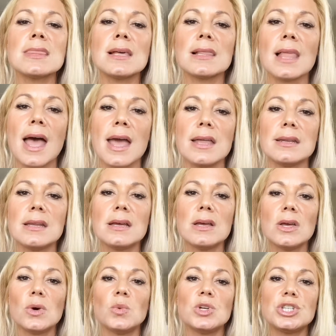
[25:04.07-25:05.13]
line,
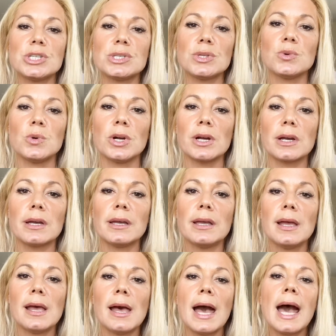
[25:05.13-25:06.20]
which is the work.
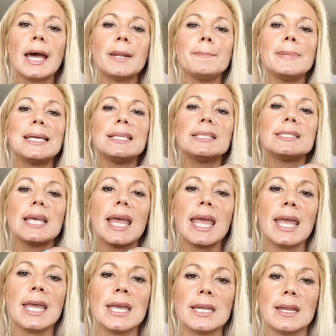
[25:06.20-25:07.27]
How to
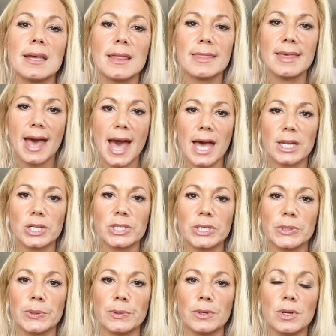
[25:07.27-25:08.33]
maintain the
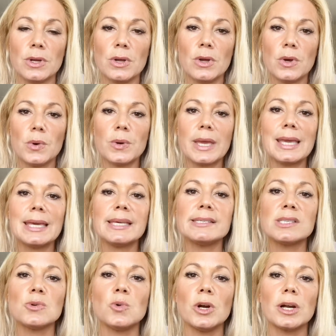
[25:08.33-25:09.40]
attitude, okay,
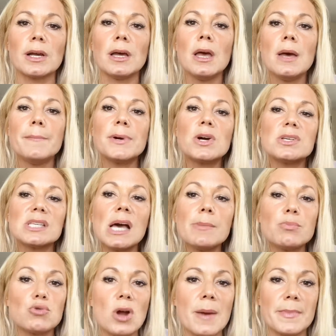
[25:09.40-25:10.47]
is the work. Because I
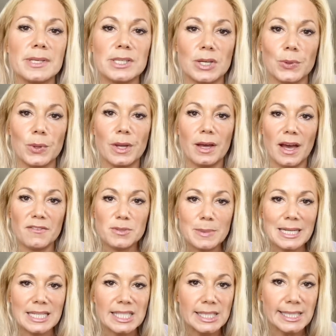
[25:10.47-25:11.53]
promise you, I've
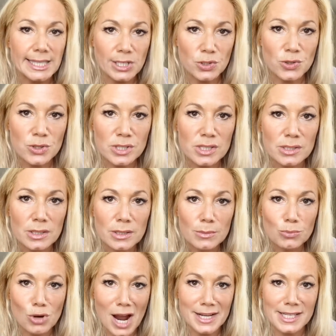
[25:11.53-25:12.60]
spent years
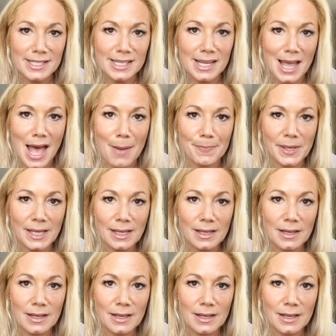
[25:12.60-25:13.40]
practicing happy,